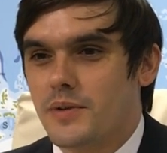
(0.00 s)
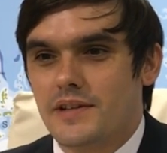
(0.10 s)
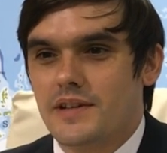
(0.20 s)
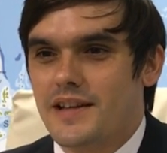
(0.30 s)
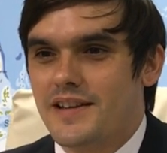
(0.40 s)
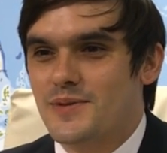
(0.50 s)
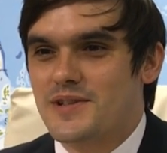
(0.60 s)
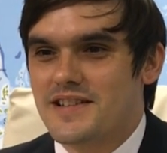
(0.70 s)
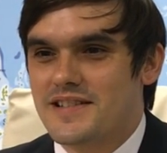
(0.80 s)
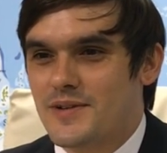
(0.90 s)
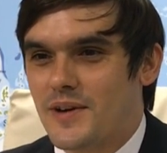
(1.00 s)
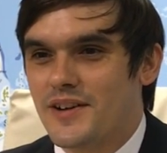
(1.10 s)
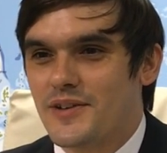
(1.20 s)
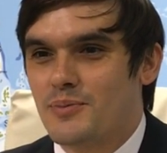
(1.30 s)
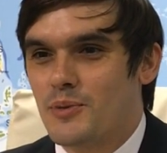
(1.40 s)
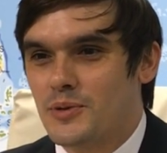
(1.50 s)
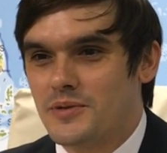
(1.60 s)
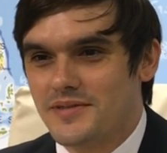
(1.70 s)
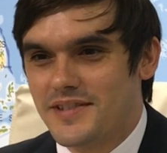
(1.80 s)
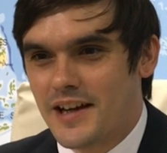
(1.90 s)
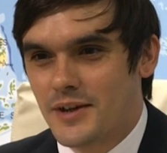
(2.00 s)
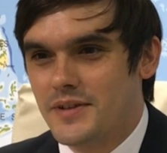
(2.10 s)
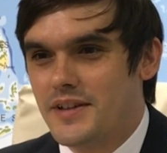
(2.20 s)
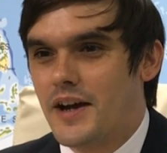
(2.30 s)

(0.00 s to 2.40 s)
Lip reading: Milton Keynes, which is quite a small town.